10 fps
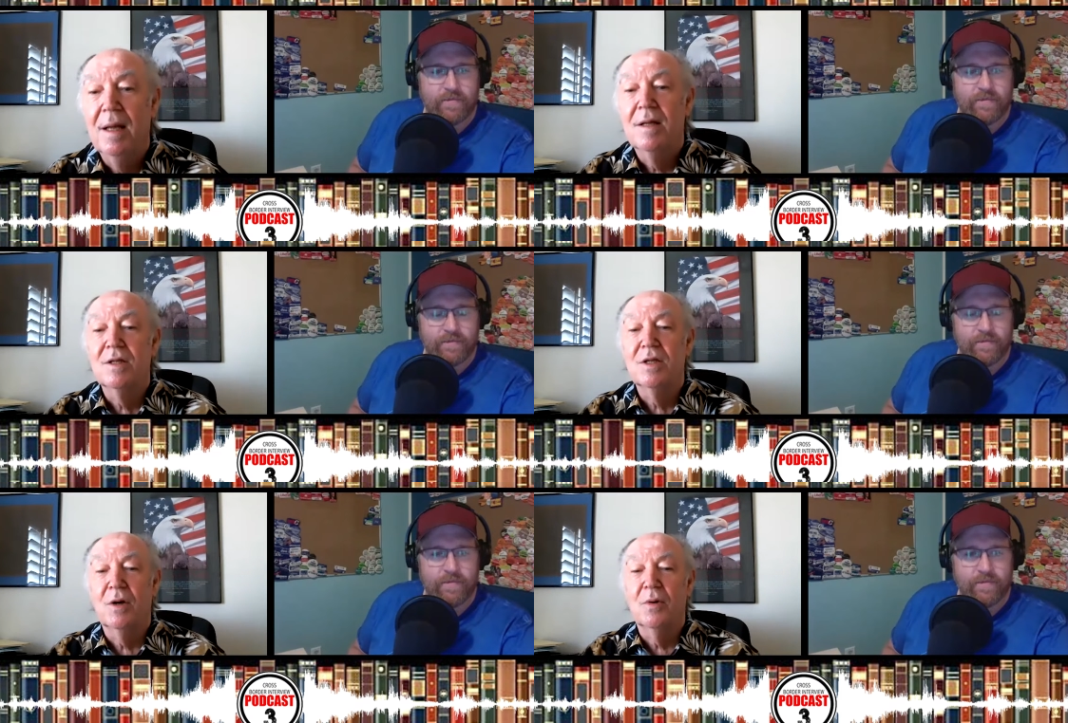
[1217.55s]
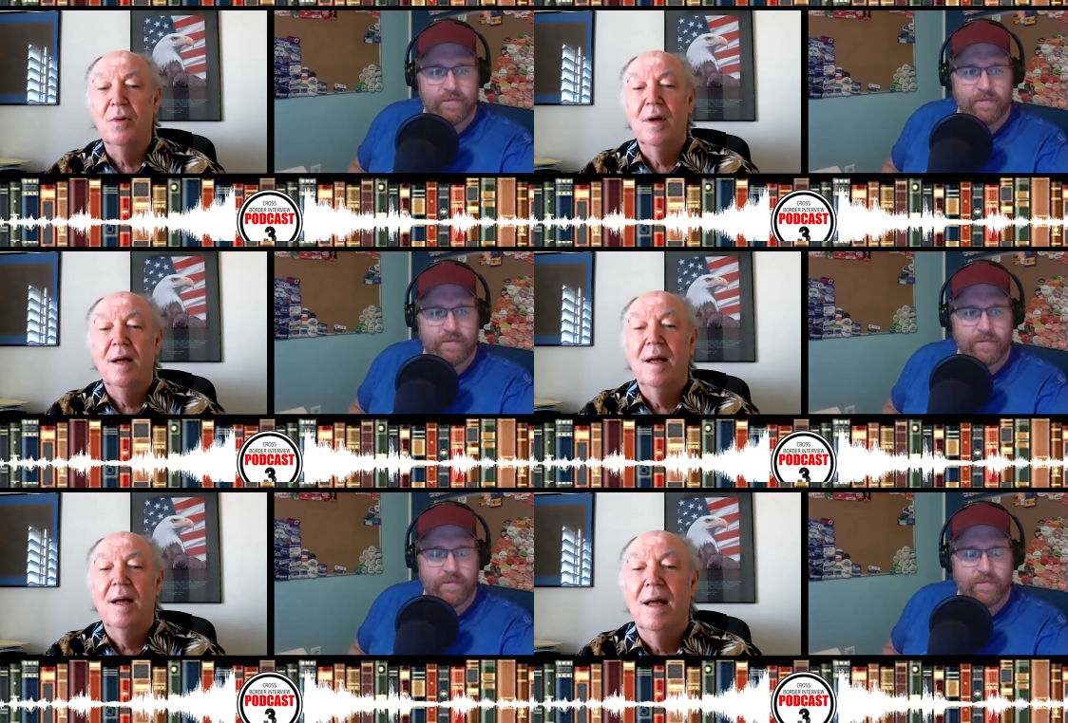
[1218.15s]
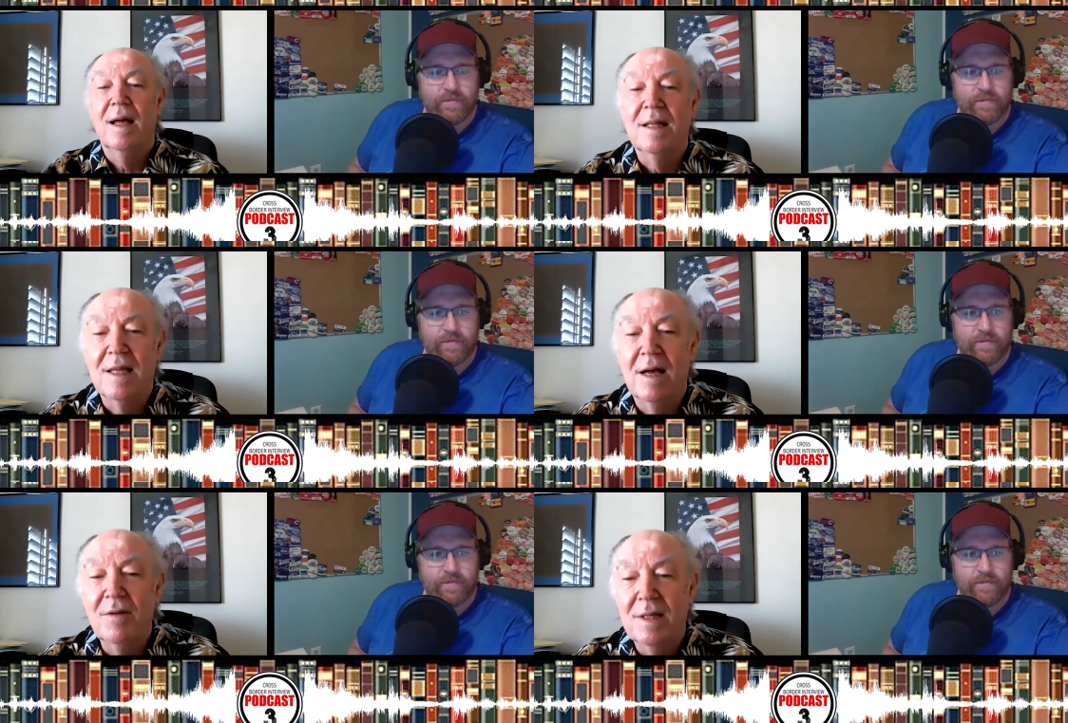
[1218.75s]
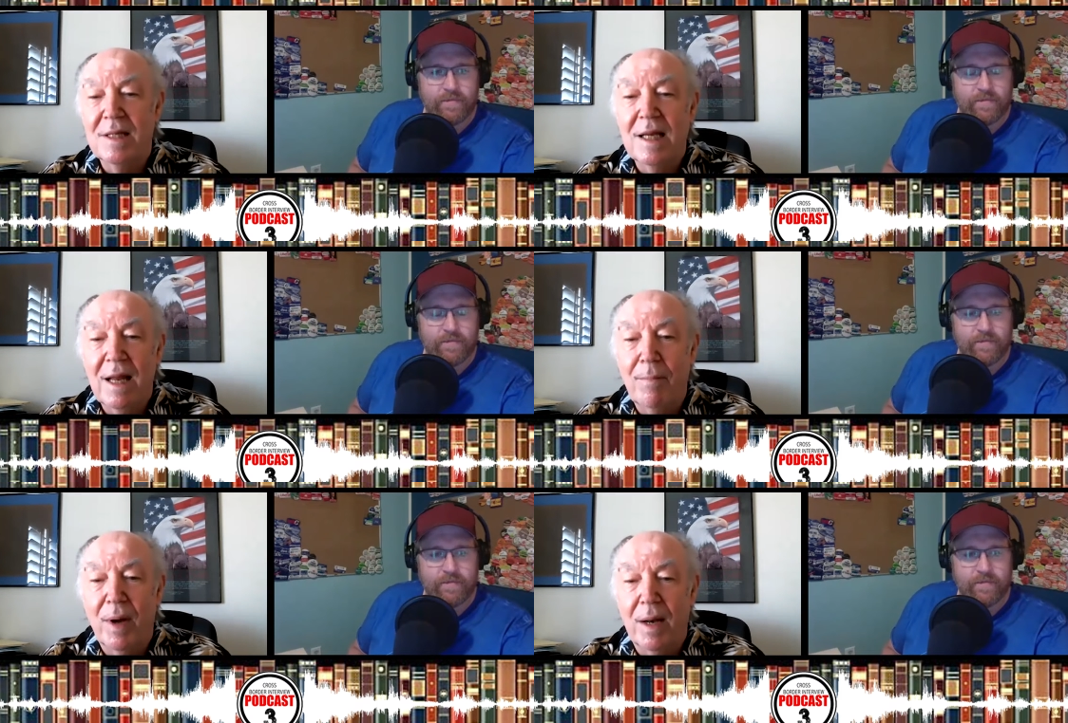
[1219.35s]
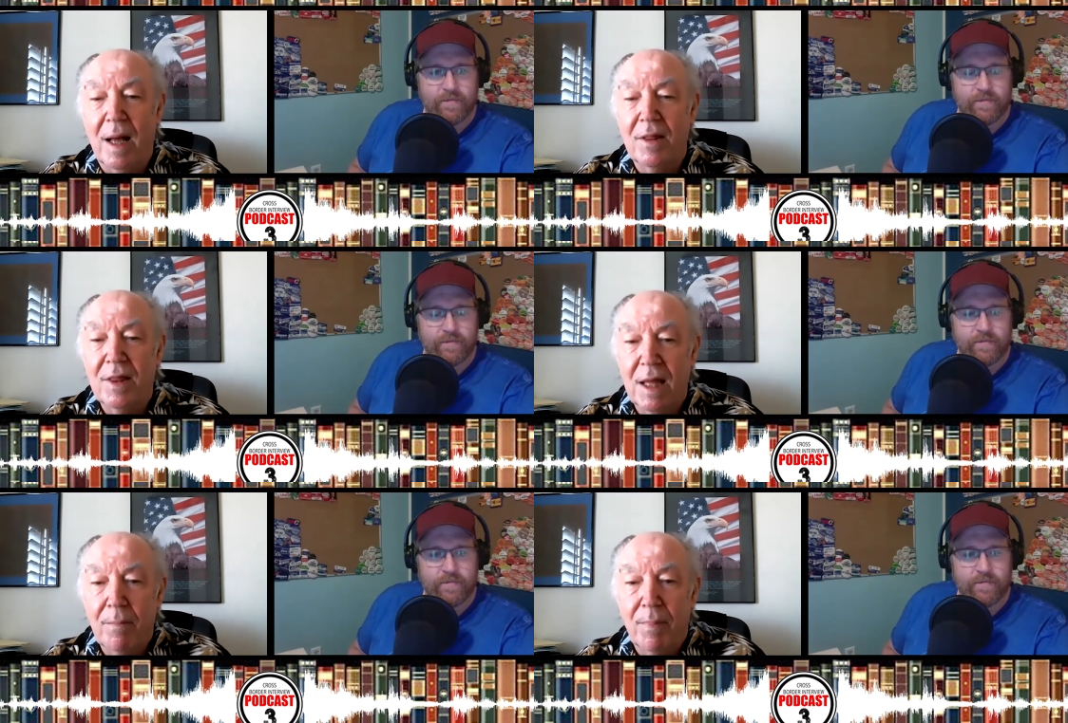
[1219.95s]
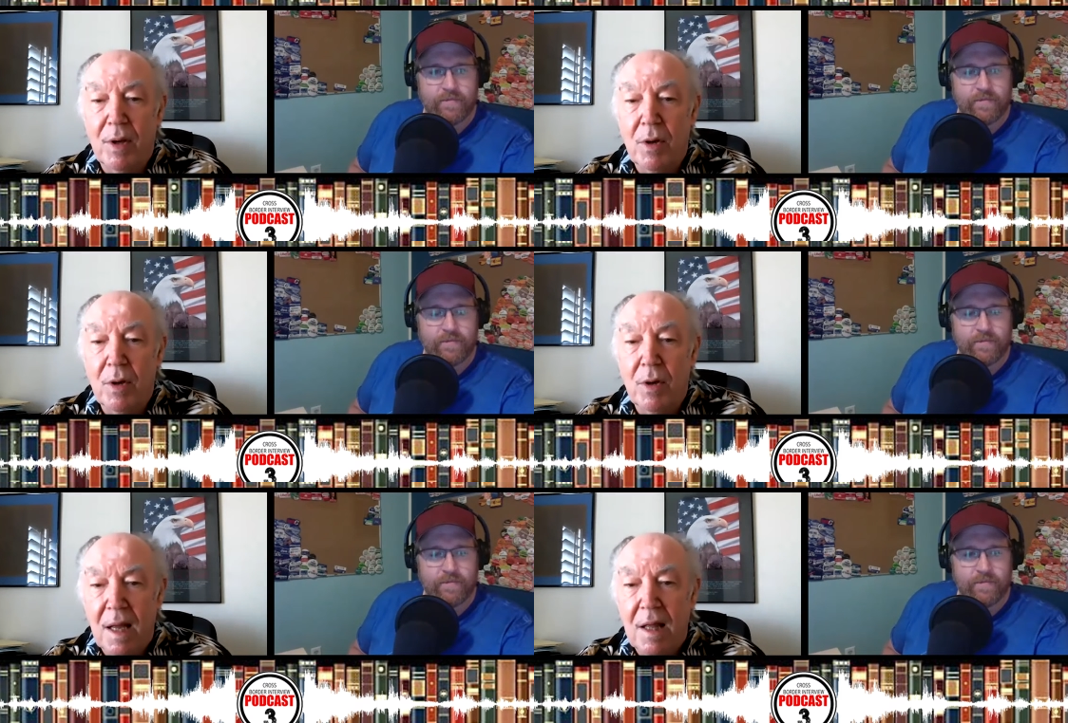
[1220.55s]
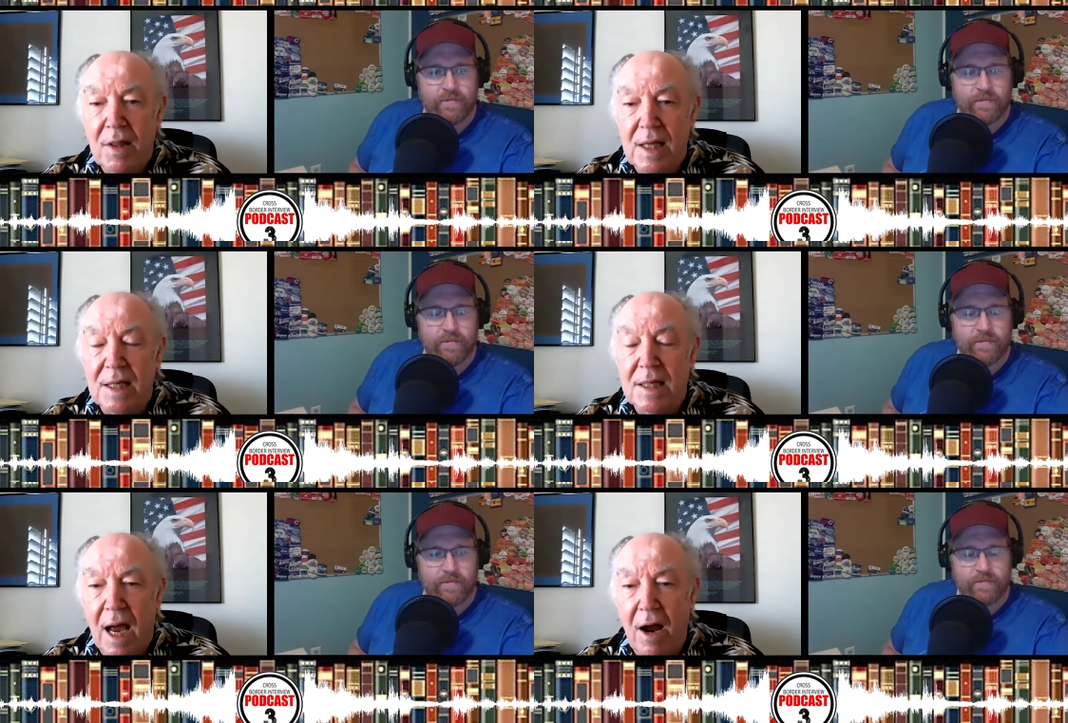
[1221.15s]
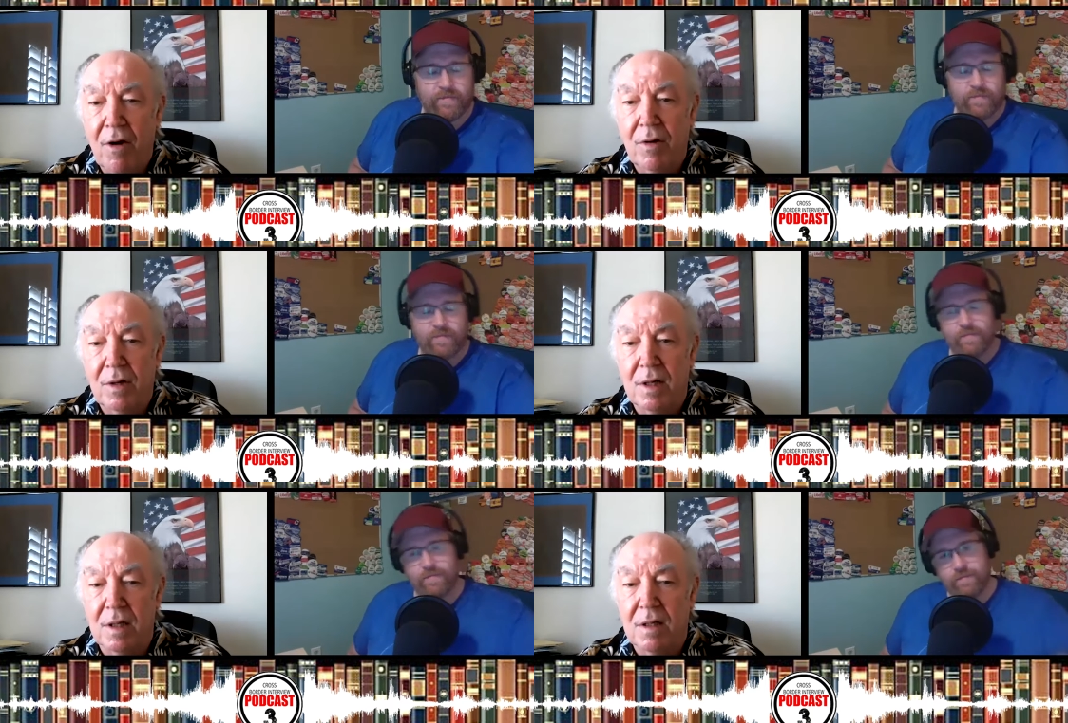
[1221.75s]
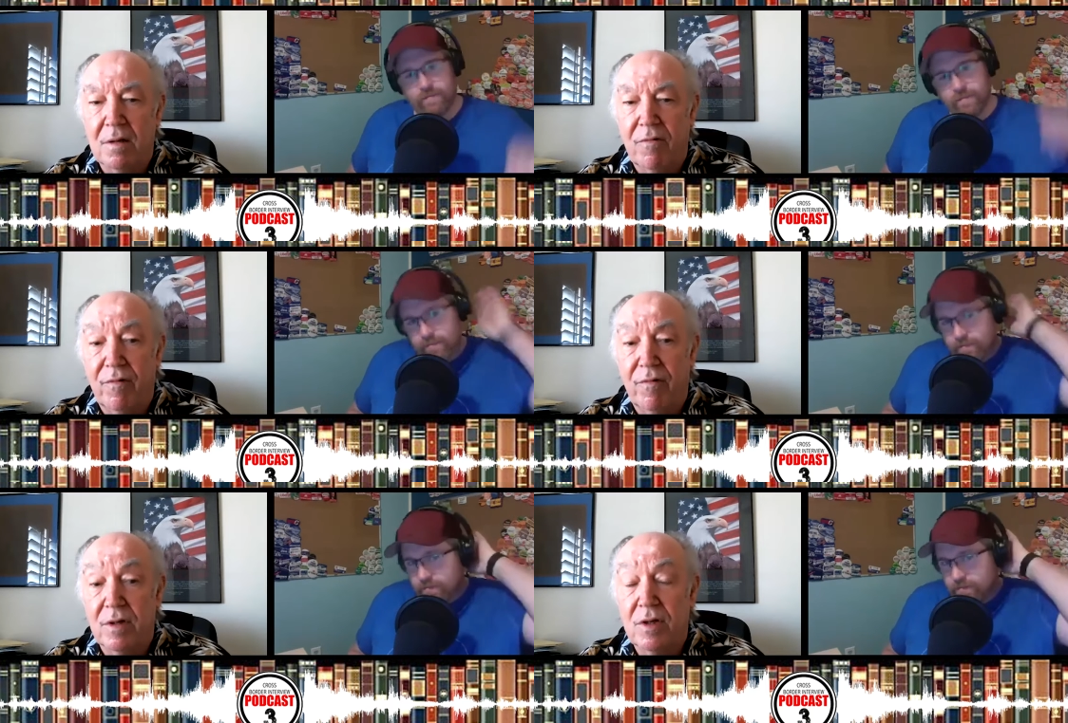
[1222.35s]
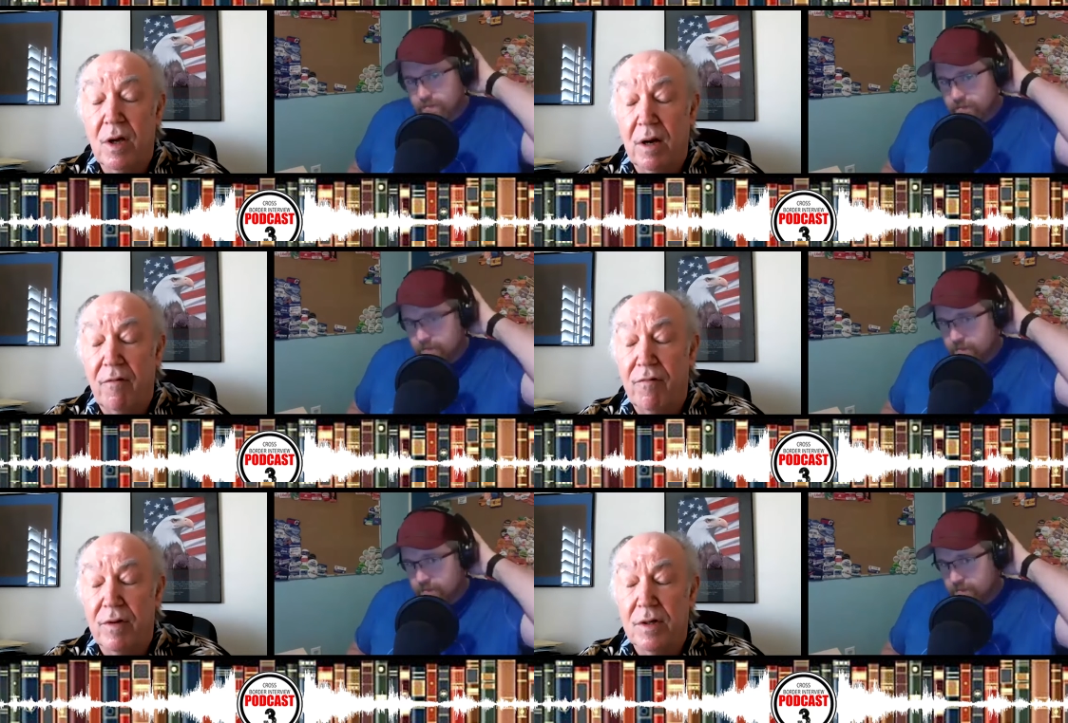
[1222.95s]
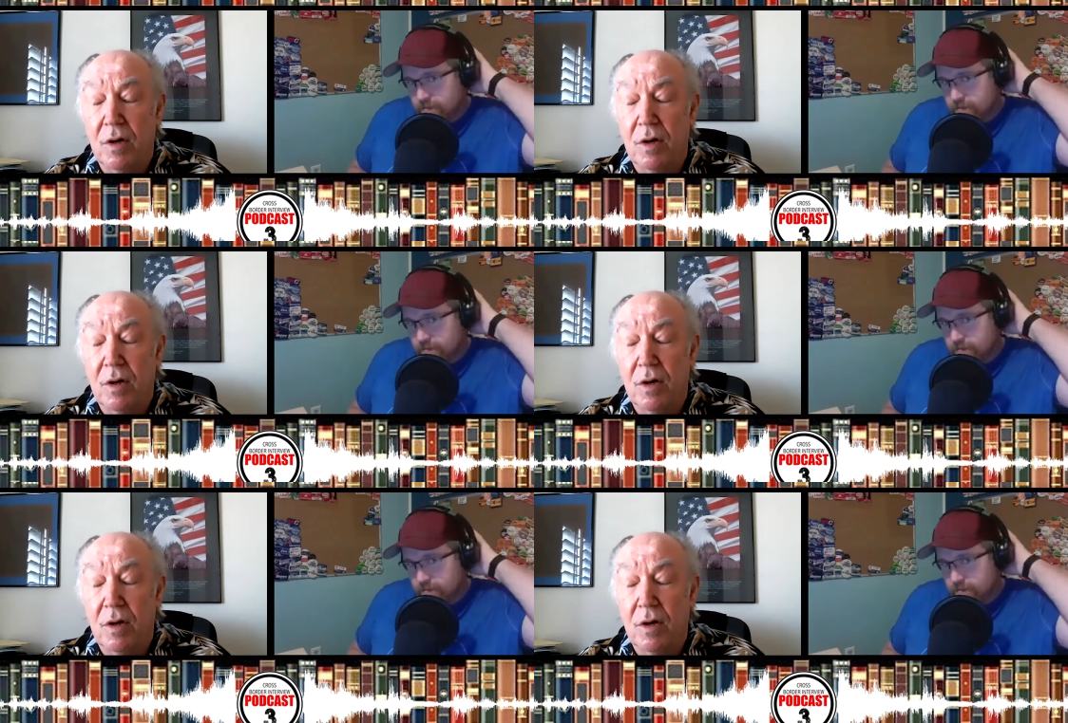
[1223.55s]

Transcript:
Speaker 1: So it sounds silly, but I think because these characters, certainly for as